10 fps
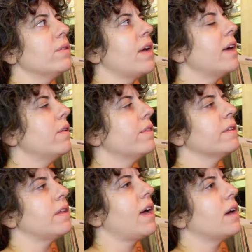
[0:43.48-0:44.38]
I don't
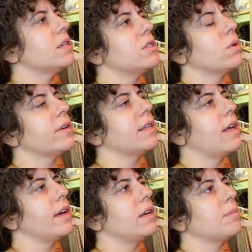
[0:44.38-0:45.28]
think they had a
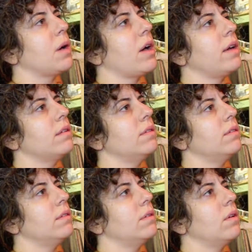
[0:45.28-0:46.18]
storyline in mind
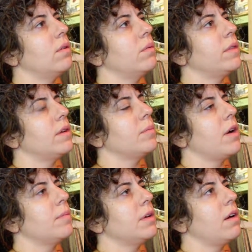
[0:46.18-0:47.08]
when they
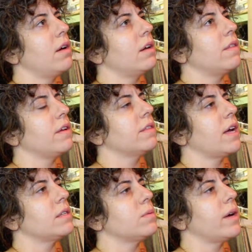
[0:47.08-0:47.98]
brought me on. I think
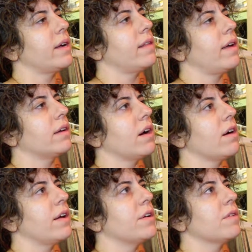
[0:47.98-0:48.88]
that's why like
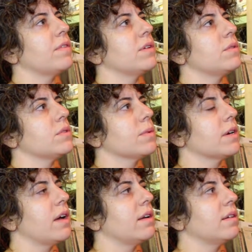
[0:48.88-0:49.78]
our interviews were
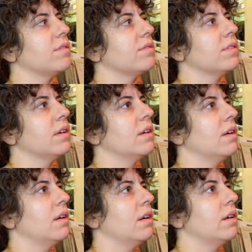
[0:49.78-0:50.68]
kind
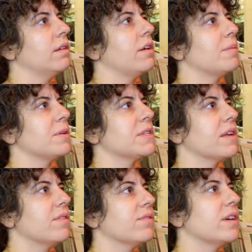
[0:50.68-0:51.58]
of almost
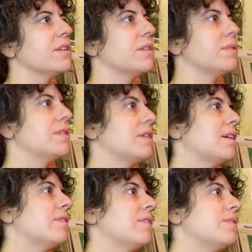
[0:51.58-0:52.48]
like free
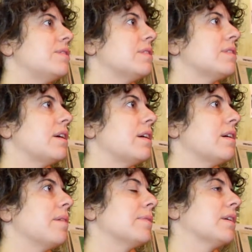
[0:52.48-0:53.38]
associative. It was just like,
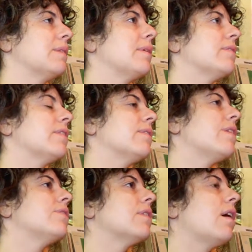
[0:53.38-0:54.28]
I'm gonna come over to the
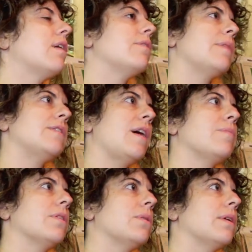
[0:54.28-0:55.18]
restaurant with my
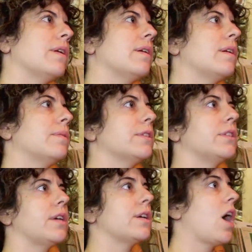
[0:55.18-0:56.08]
tape recorder and we'll
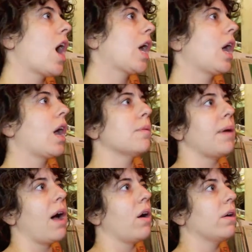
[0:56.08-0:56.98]
just start talking
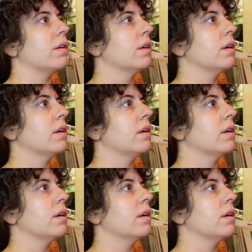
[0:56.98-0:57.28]
about,